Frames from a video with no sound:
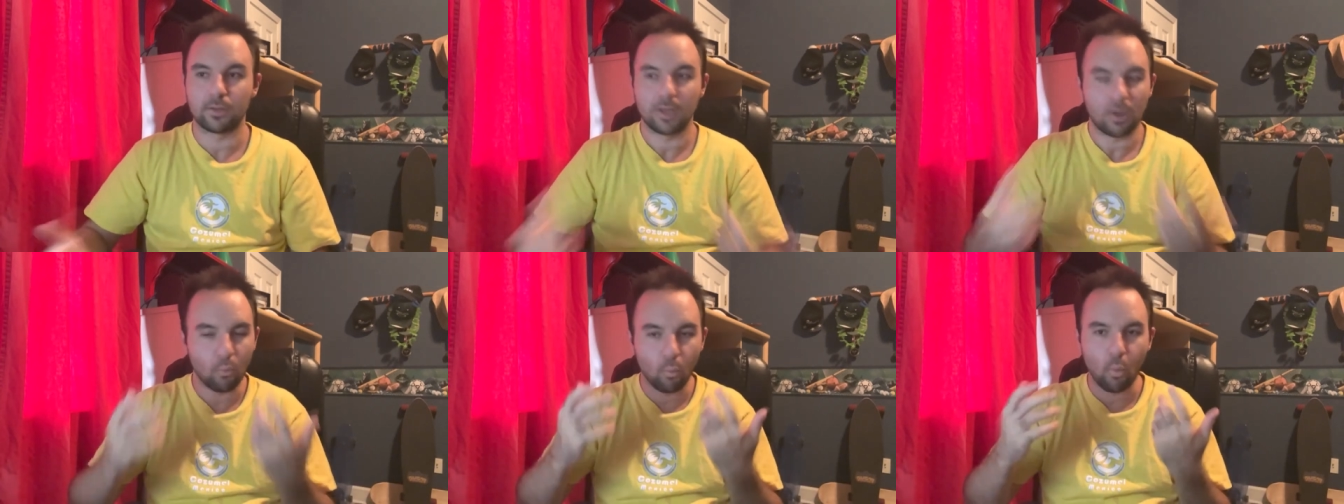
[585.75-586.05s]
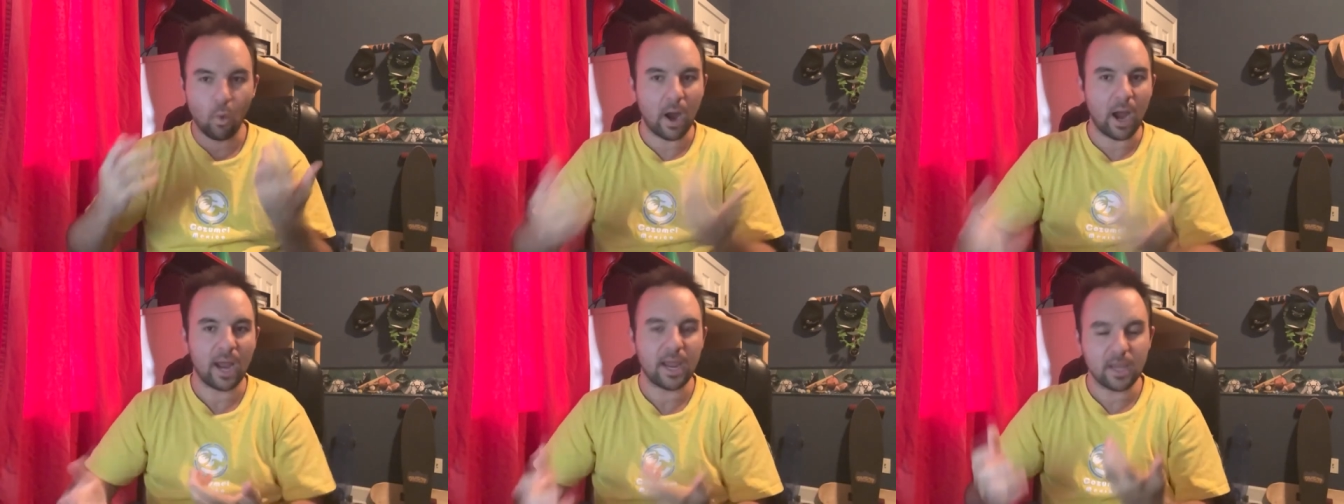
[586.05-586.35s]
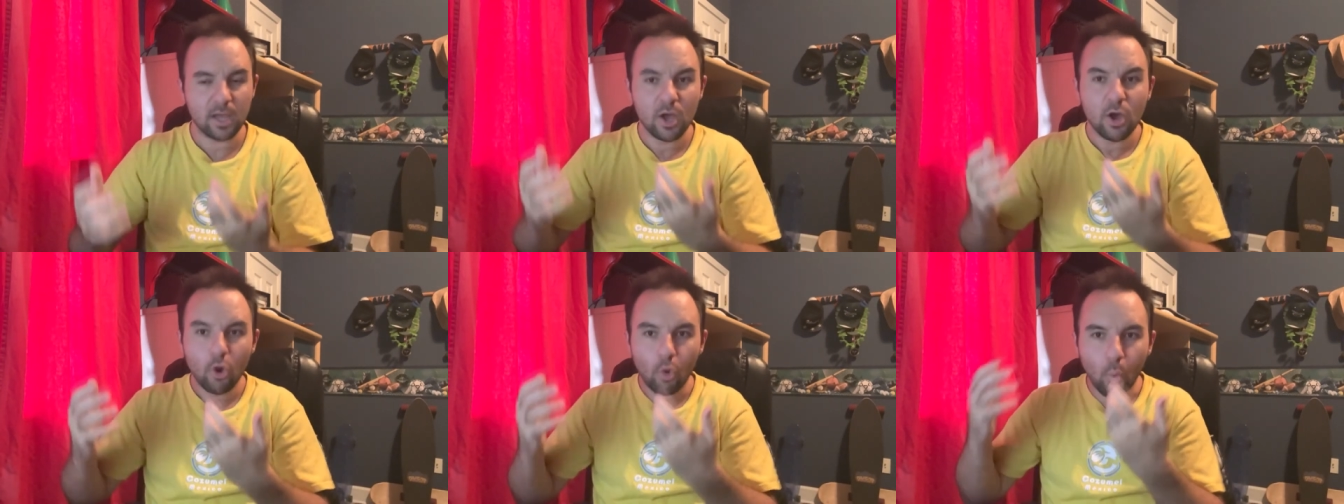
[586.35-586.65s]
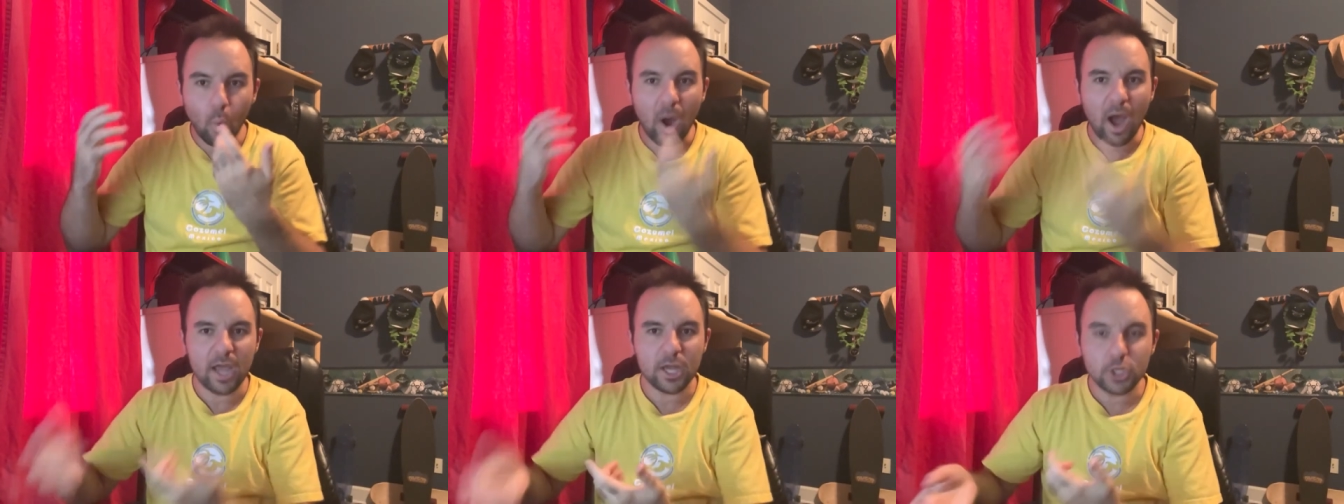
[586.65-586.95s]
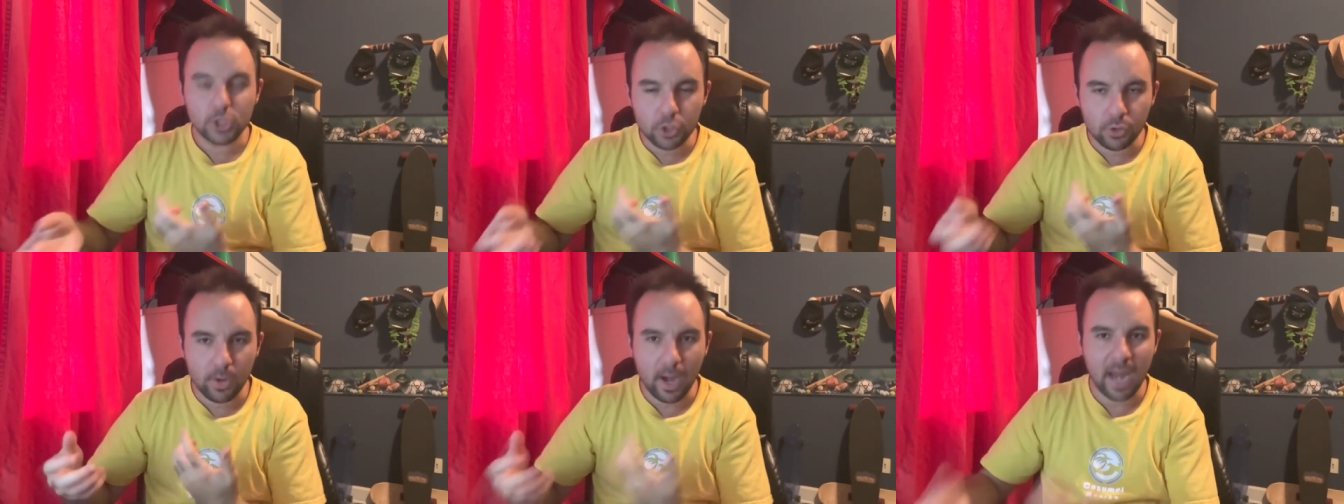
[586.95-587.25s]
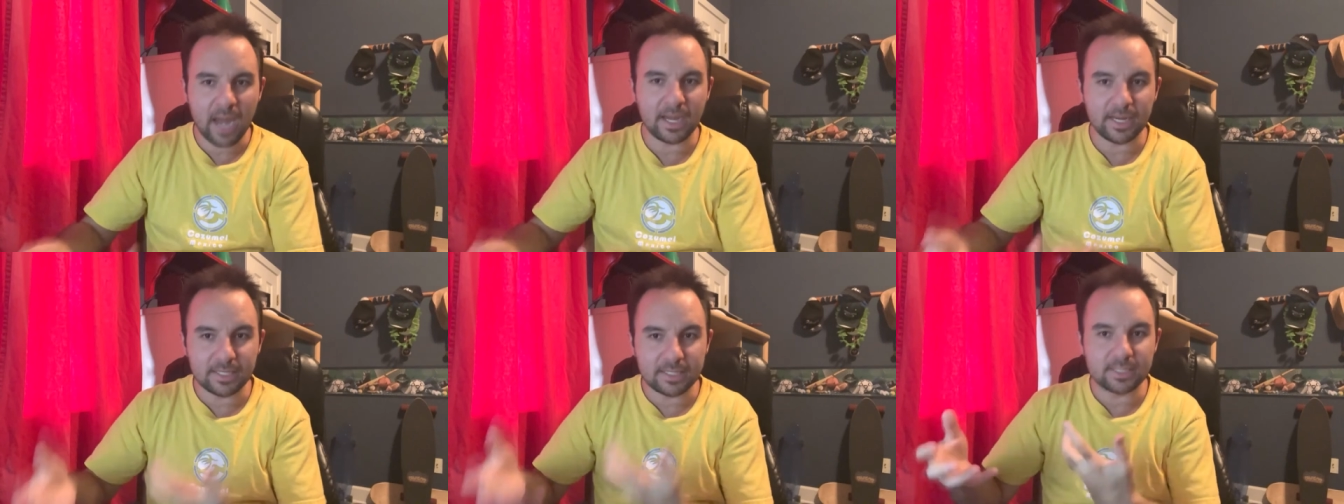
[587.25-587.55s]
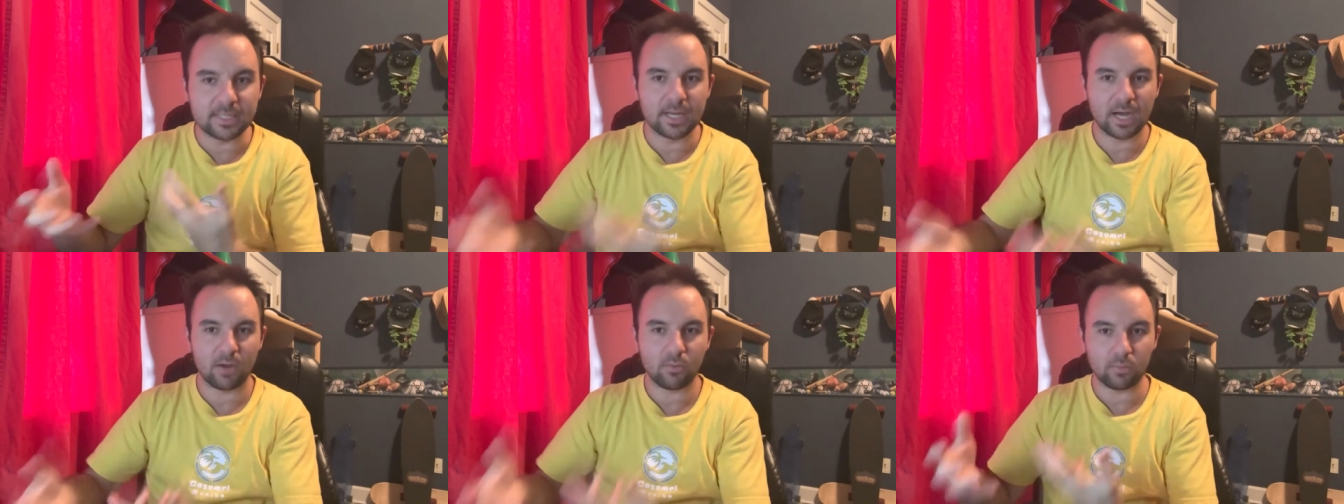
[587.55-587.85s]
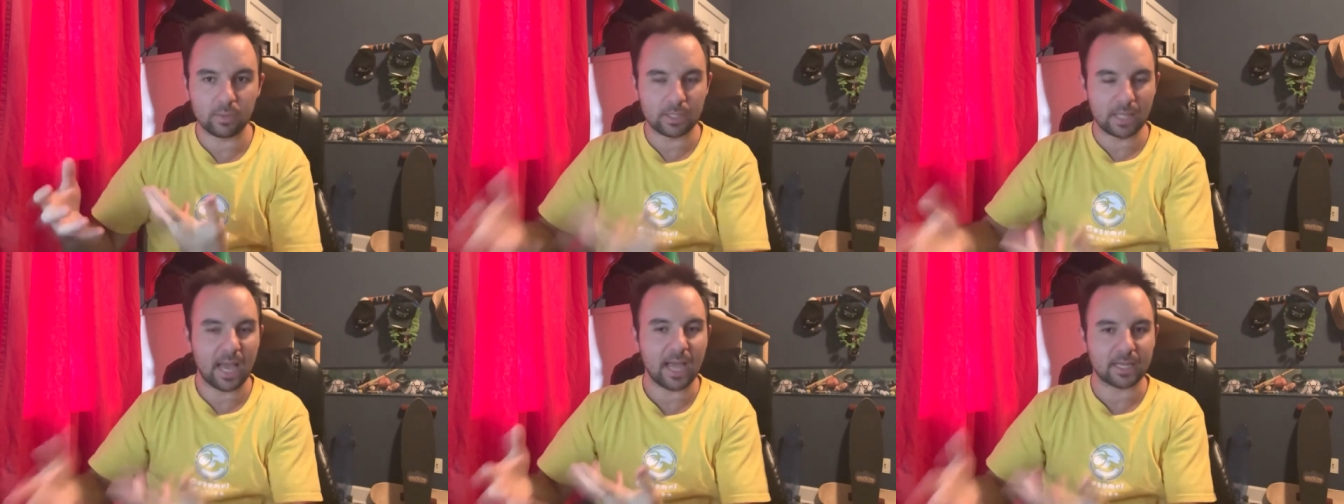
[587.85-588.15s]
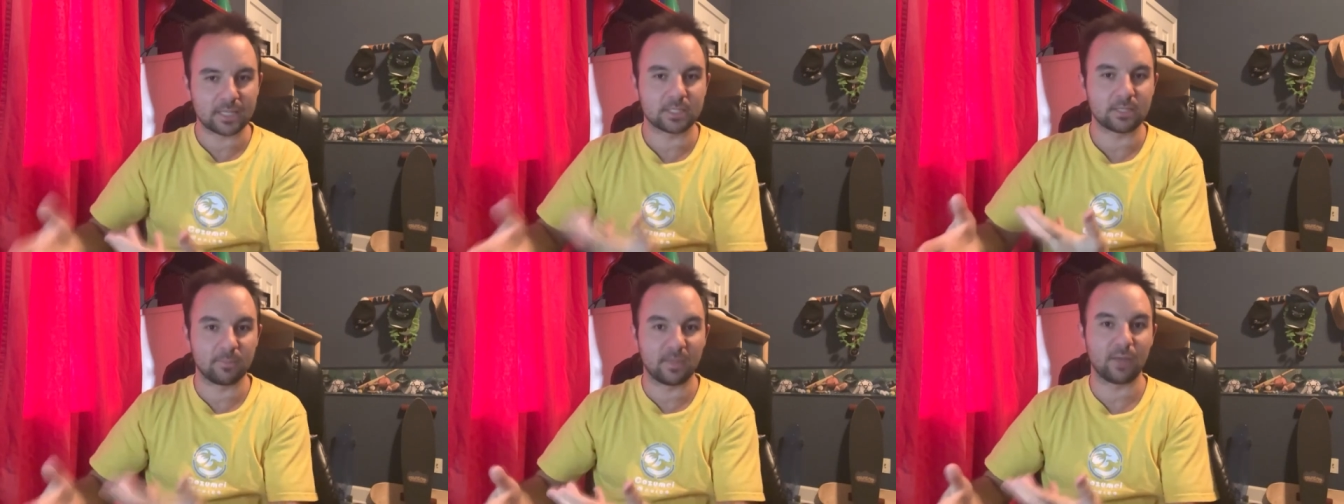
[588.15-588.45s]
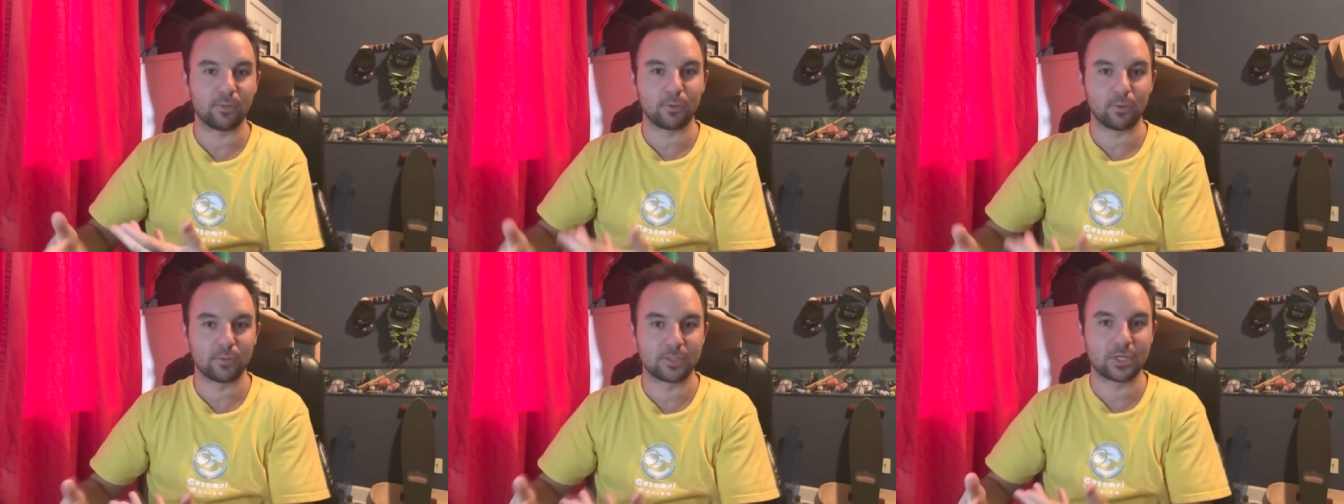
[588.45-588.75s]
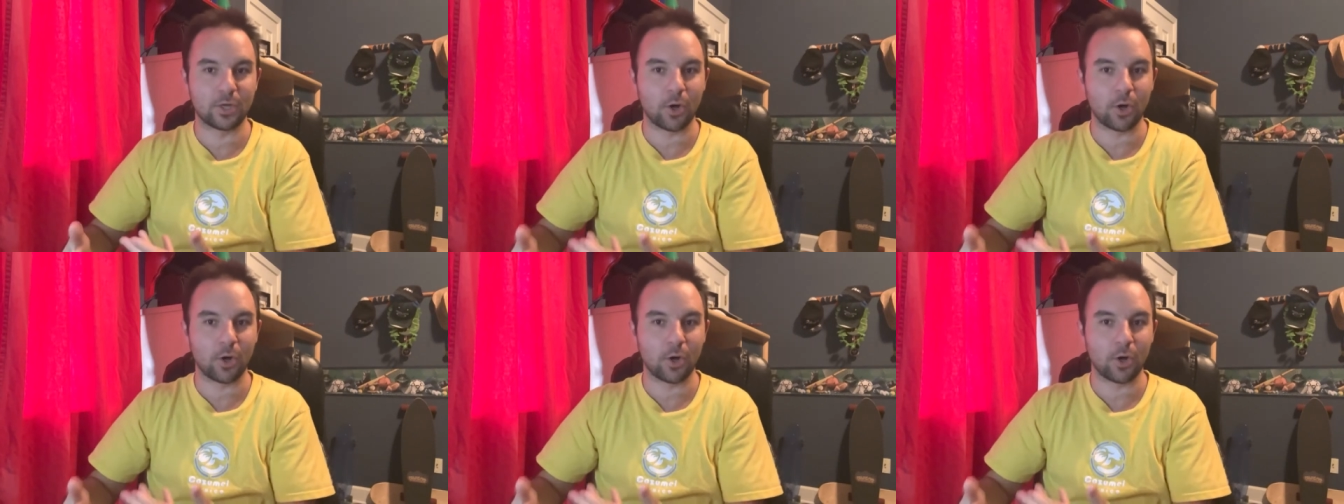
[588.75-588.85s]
Like, why Why is your anus not relaxed about those